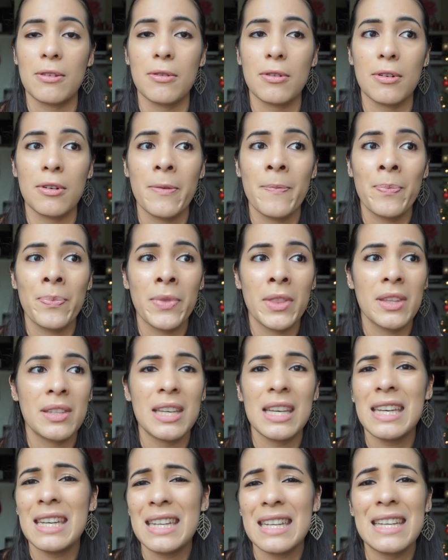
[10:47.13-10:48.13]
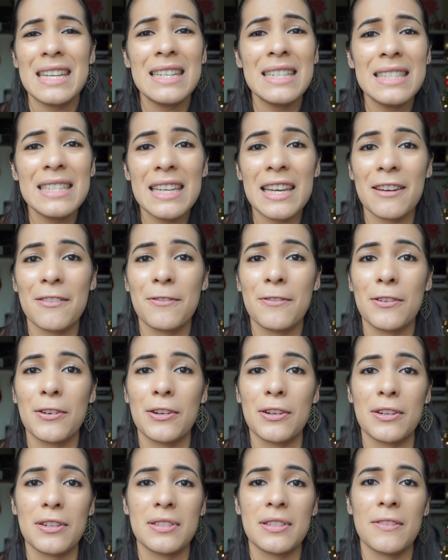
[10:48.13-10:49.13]
Or take it easy at
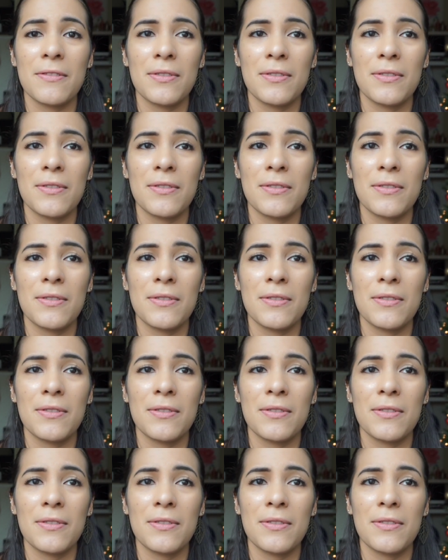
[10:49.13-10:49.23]
first.